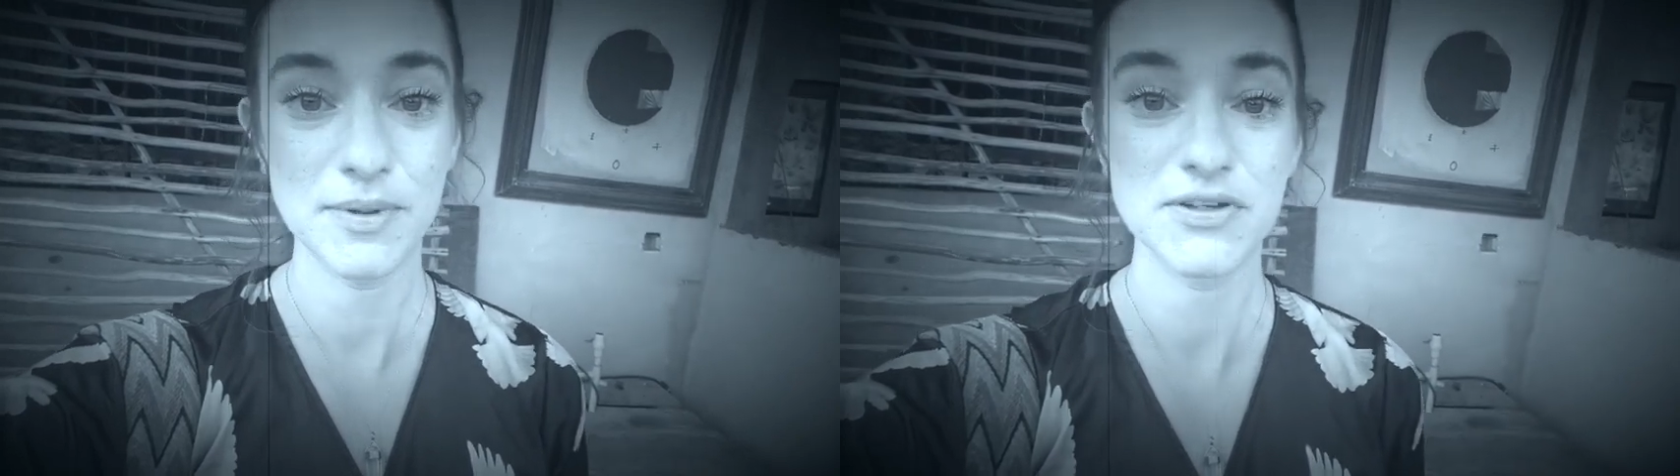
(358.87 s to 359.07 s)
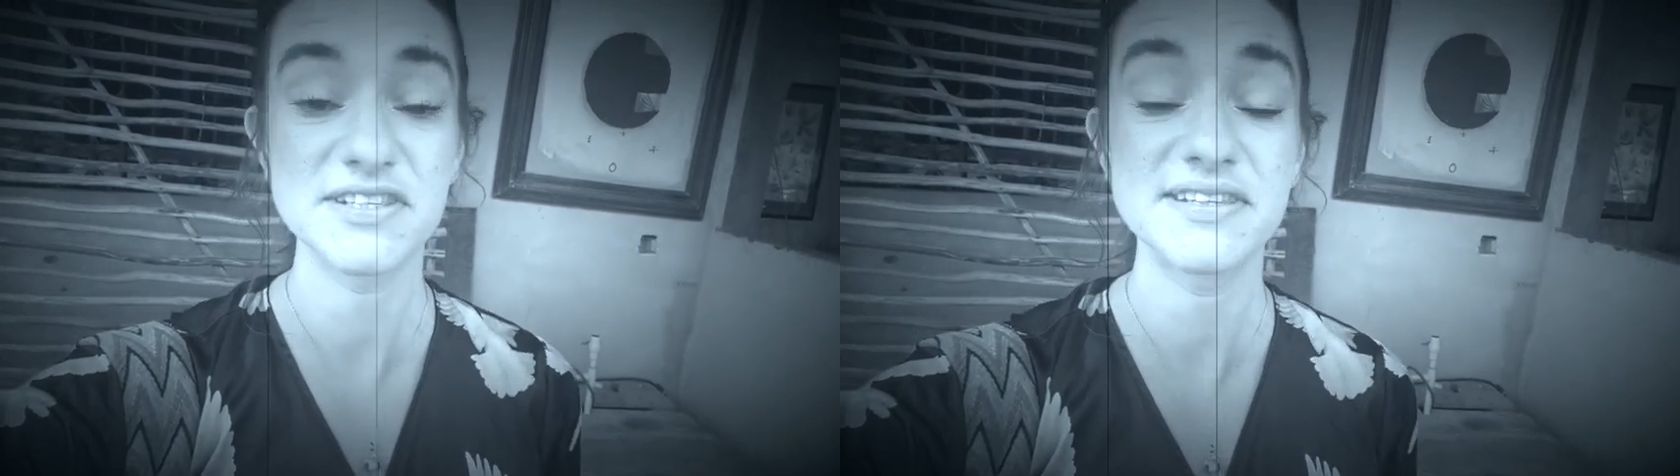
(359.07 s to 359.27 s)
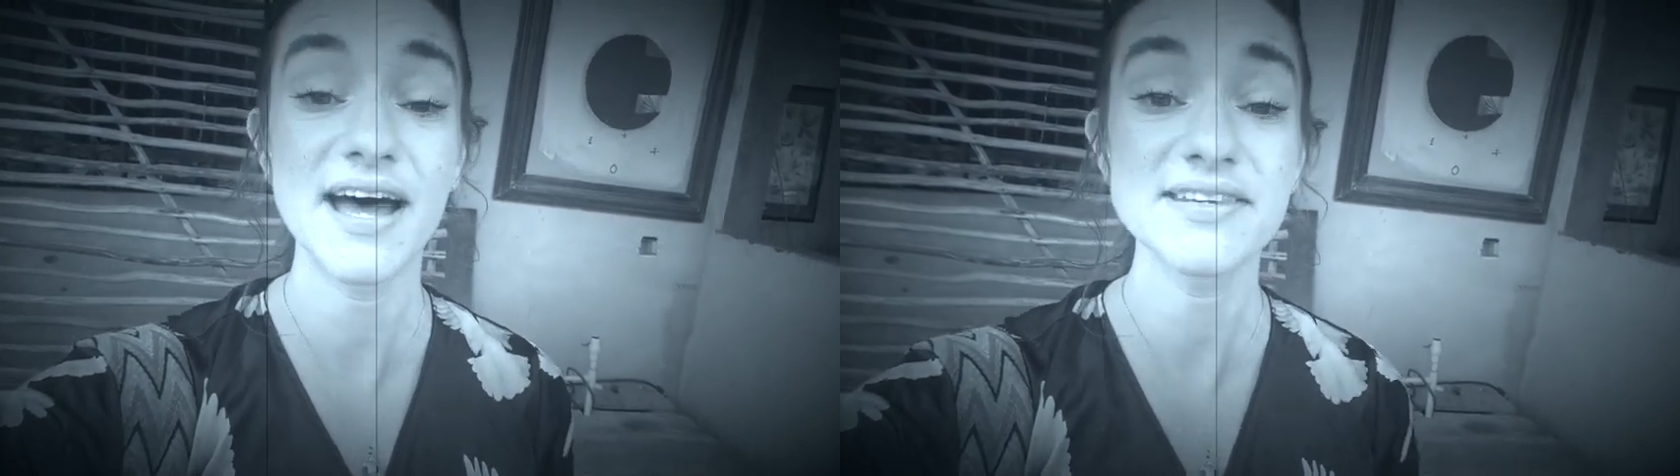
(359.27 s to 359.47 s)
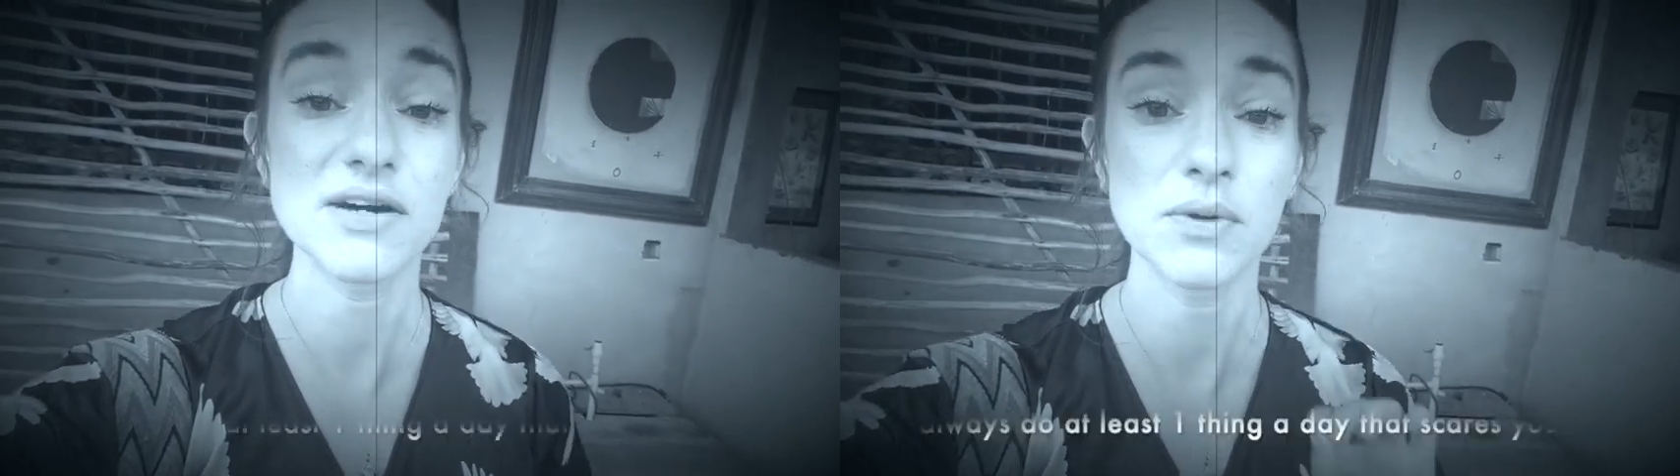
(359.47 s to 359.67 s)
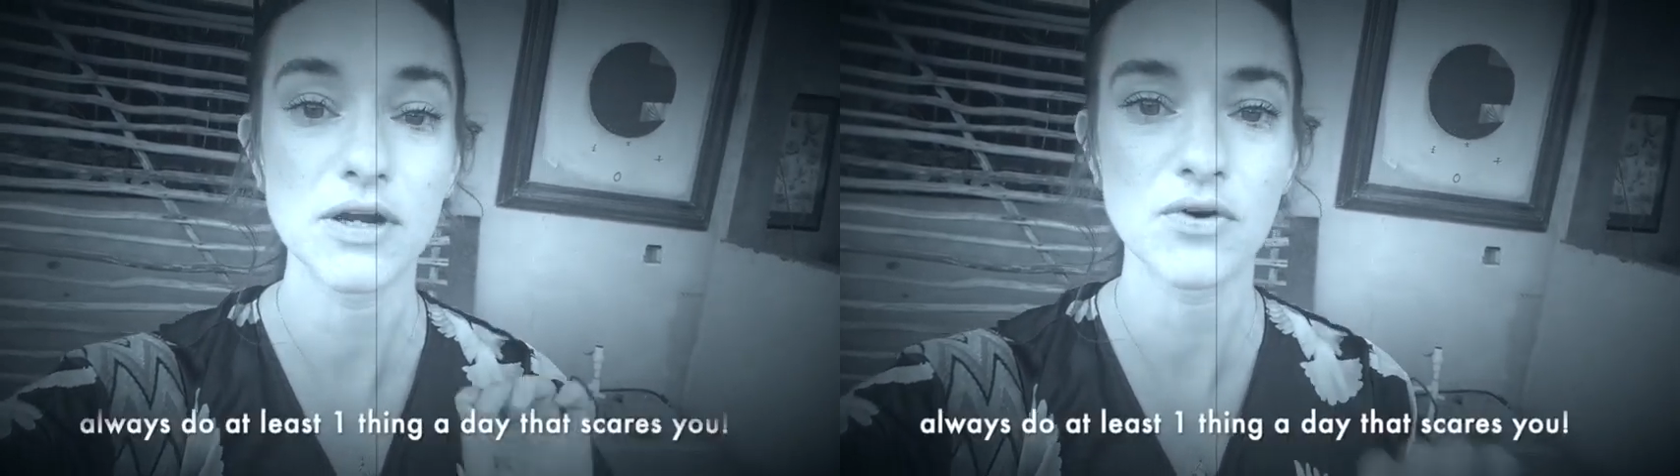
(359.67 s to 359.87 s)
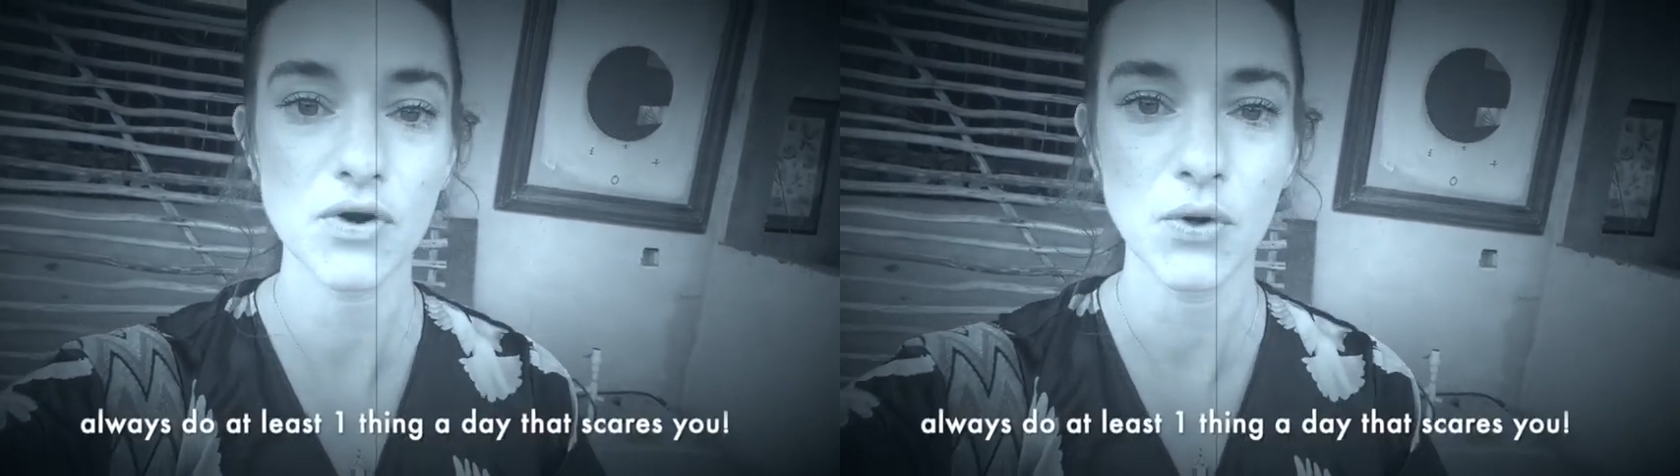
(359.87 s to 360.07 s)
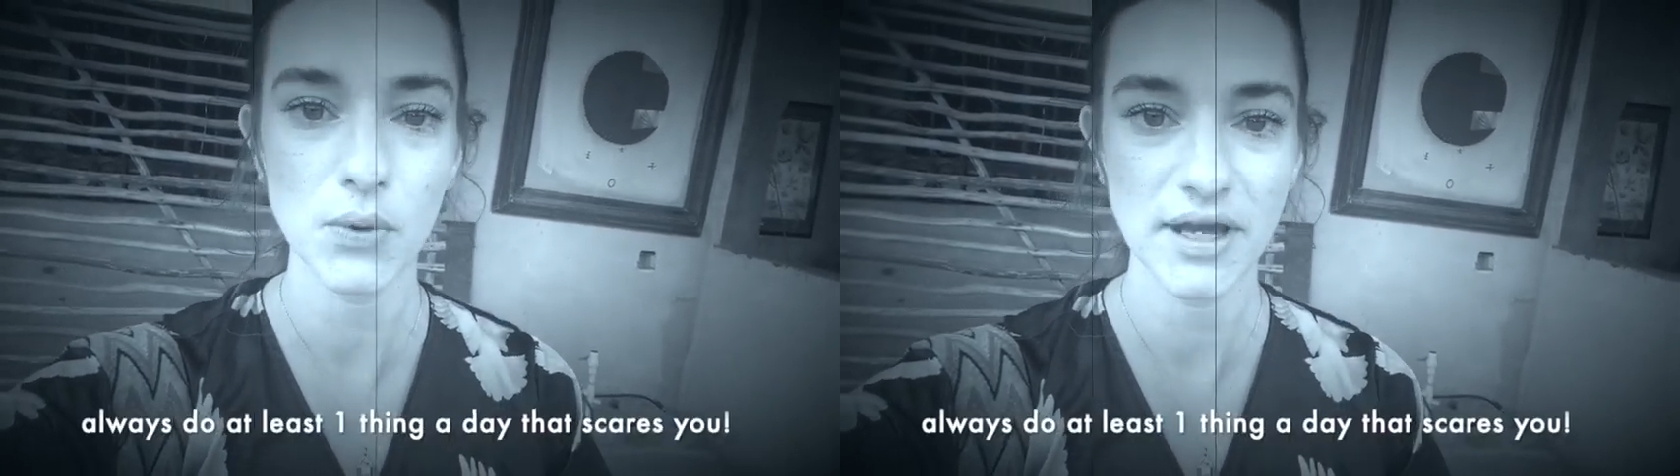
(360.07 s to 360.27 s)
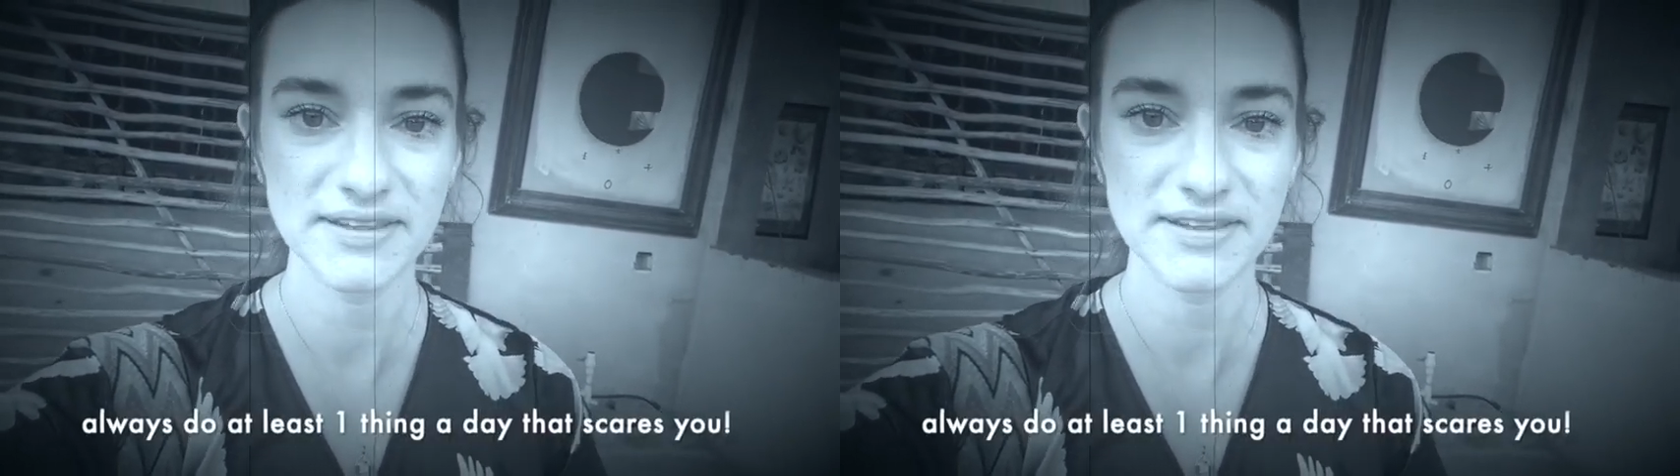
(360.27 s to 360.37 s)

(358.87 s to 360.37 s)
because that's how we grow.